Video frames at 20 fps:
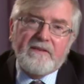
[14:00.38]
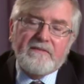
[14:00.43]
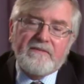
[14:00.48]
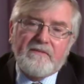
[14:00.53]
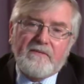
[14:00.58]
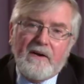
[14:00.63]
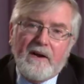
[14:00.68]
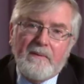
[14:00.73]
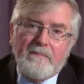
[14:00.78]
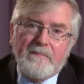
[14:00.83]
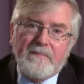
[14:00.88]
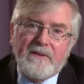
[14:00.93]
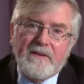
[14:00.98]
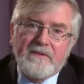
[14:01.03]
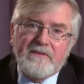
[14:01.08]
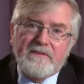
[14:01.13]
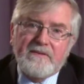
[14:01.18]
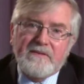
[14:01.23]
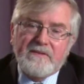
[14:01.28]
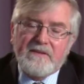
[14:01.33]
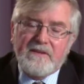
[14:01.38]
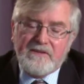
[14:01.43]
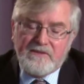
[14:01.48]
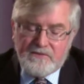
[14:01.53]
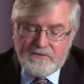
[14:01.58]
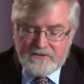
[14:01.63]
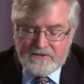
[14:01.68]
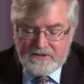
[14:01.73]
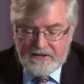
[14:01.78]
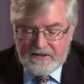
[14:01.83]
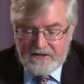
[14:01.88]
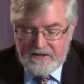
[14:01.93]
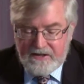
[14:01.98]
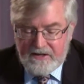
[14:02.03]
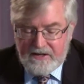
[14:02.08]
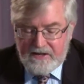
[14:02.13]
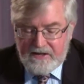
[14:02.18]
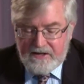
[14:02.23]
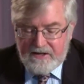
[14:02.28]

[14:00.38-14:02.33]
this from? This is interesting.